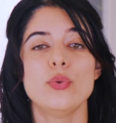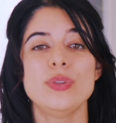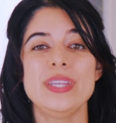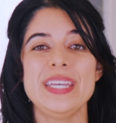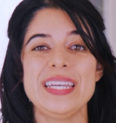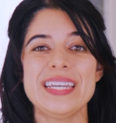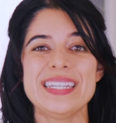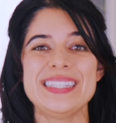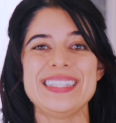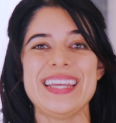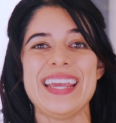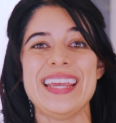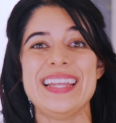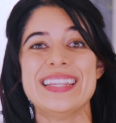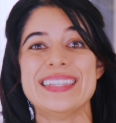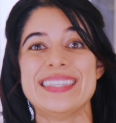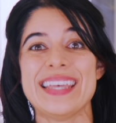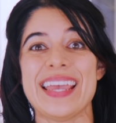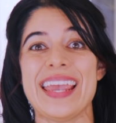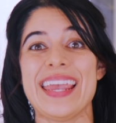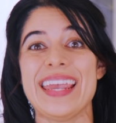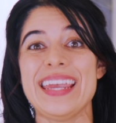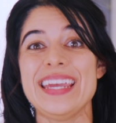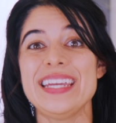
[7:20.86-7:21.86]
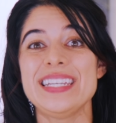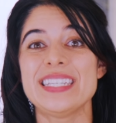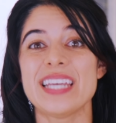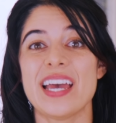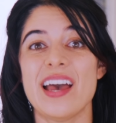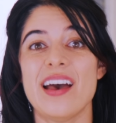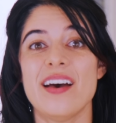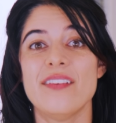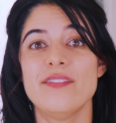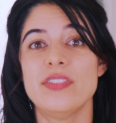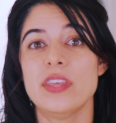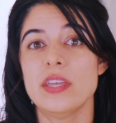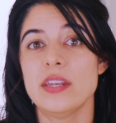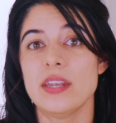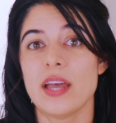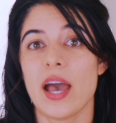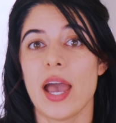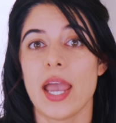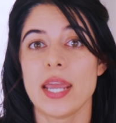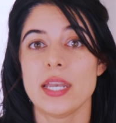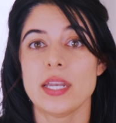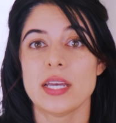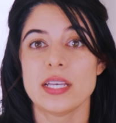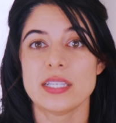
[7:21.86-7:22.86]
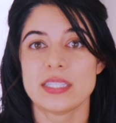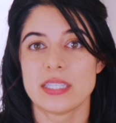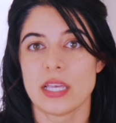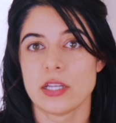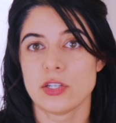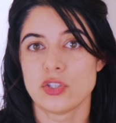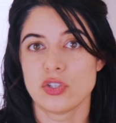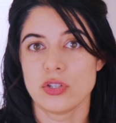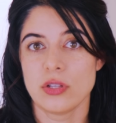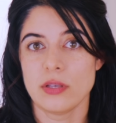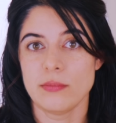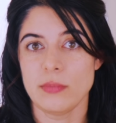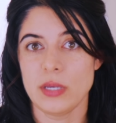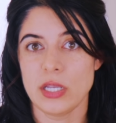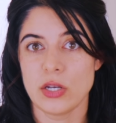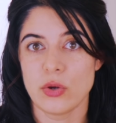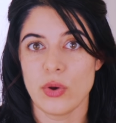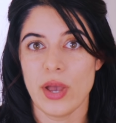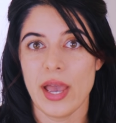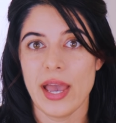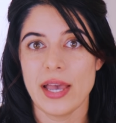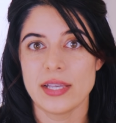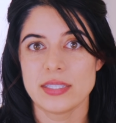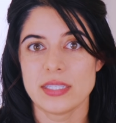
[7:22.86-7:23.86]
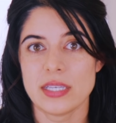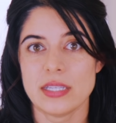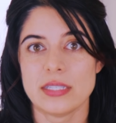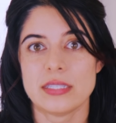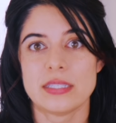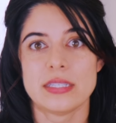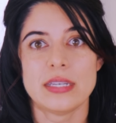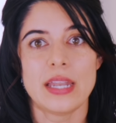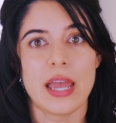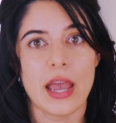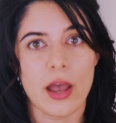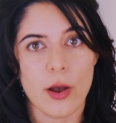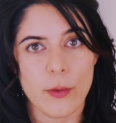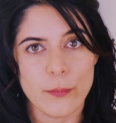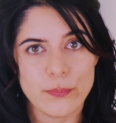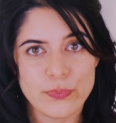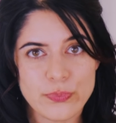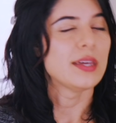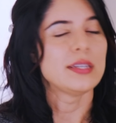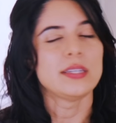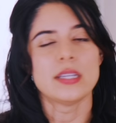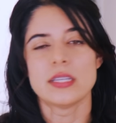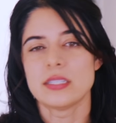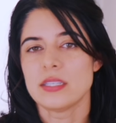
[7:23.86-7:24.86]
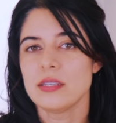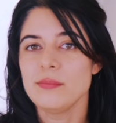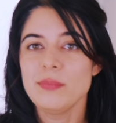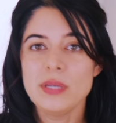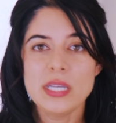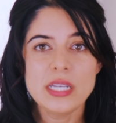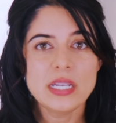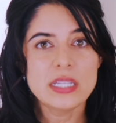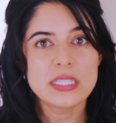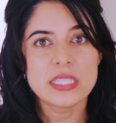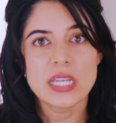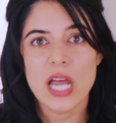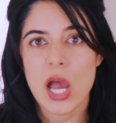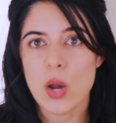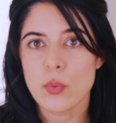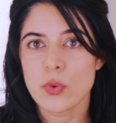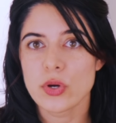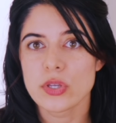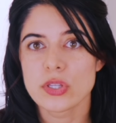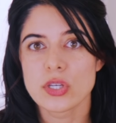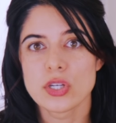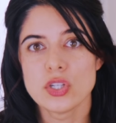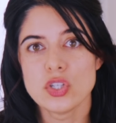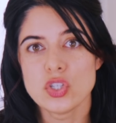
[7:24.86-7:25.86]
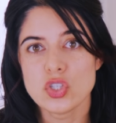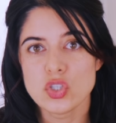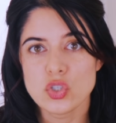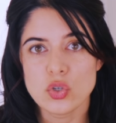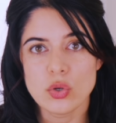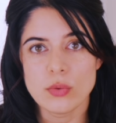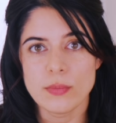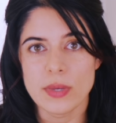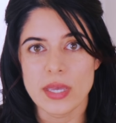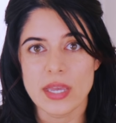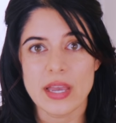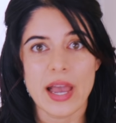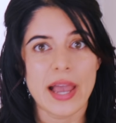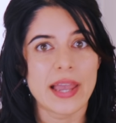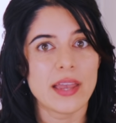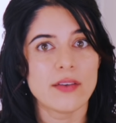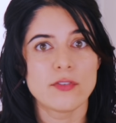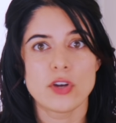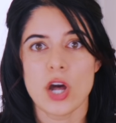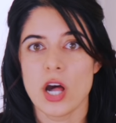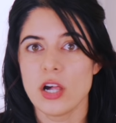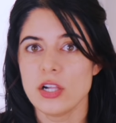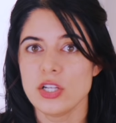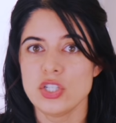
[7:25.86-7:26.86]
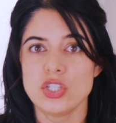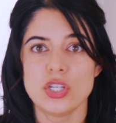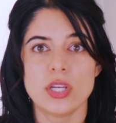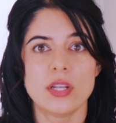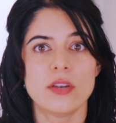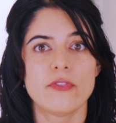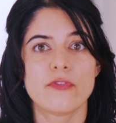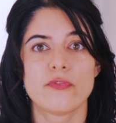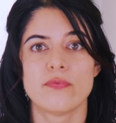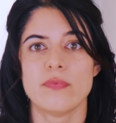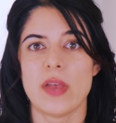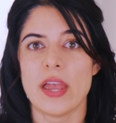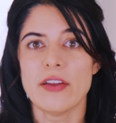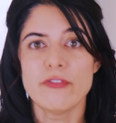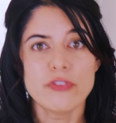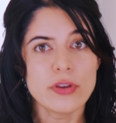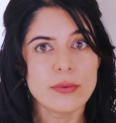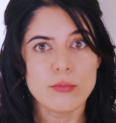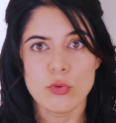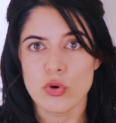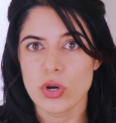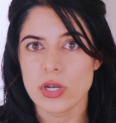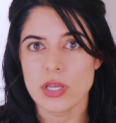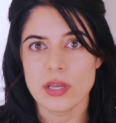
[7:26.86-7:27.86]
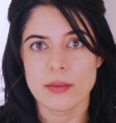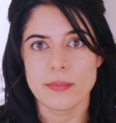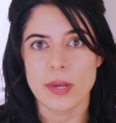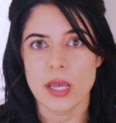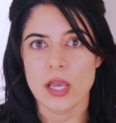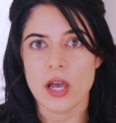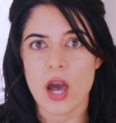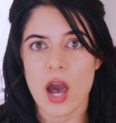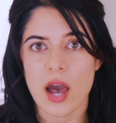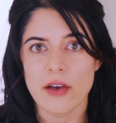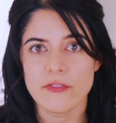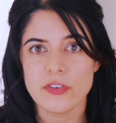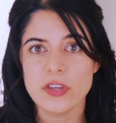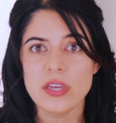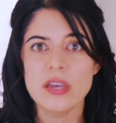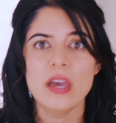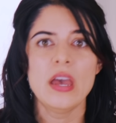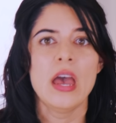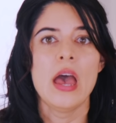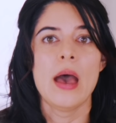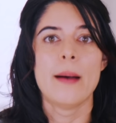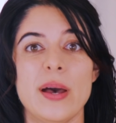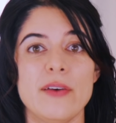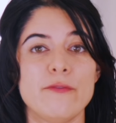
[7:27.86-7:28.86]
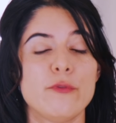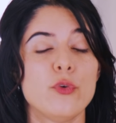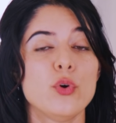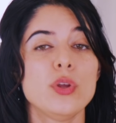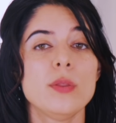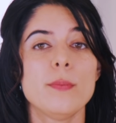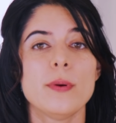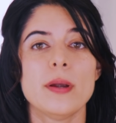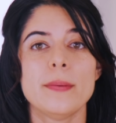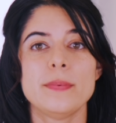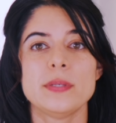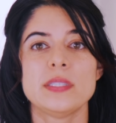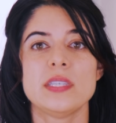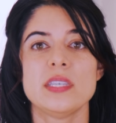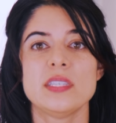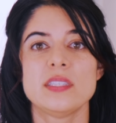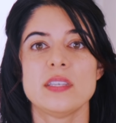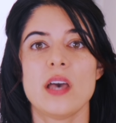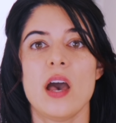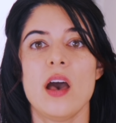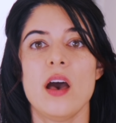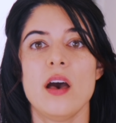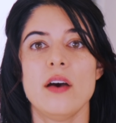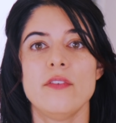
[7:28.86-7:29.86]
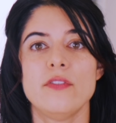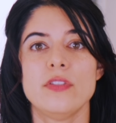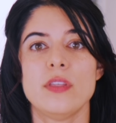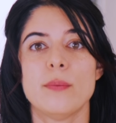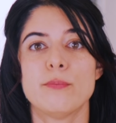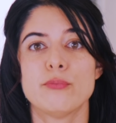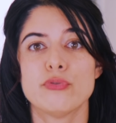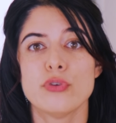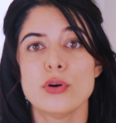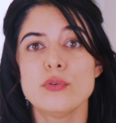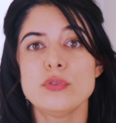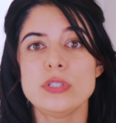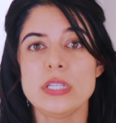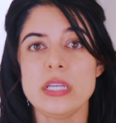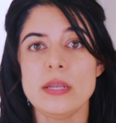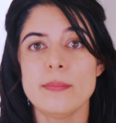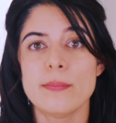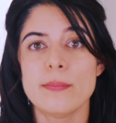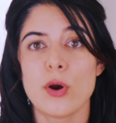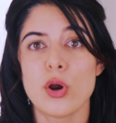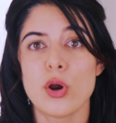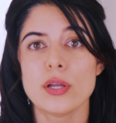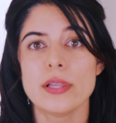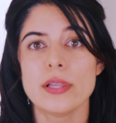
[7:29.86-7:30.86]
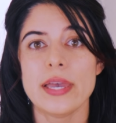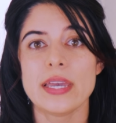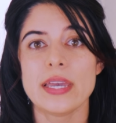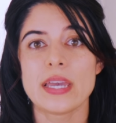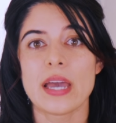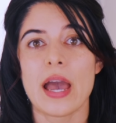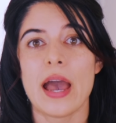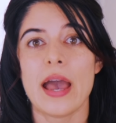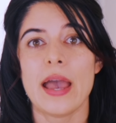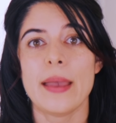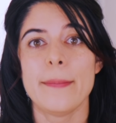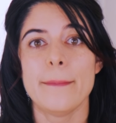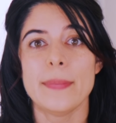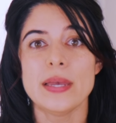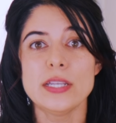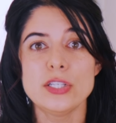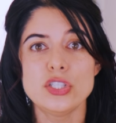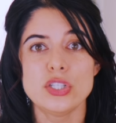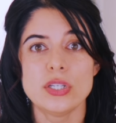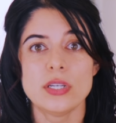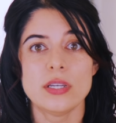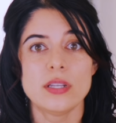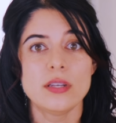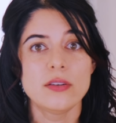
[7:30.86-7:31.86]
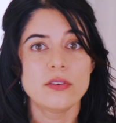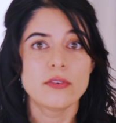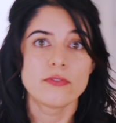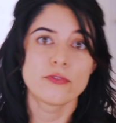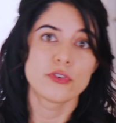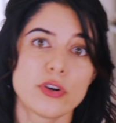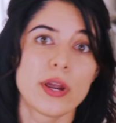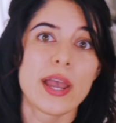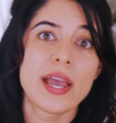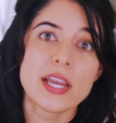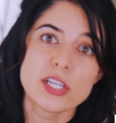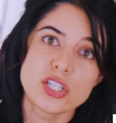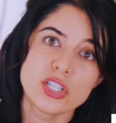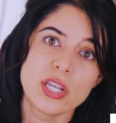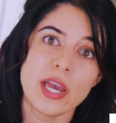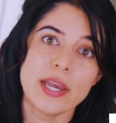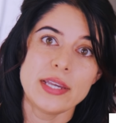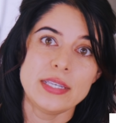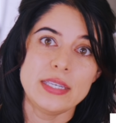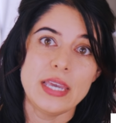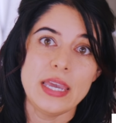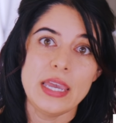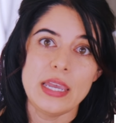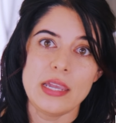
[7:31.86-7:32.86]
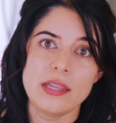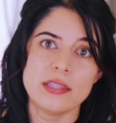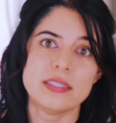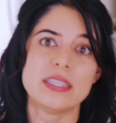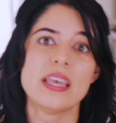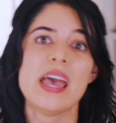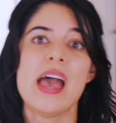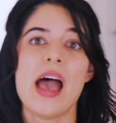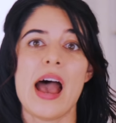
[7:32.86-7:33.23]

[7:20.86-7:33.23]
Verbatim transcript: only contains eight of the nine essential amino acids. Now, that doesn't mean it's not worth consuming. I have collagen every morning in my coffee, but for the purposes of the protein bar, like I mentioned for hashtag gains,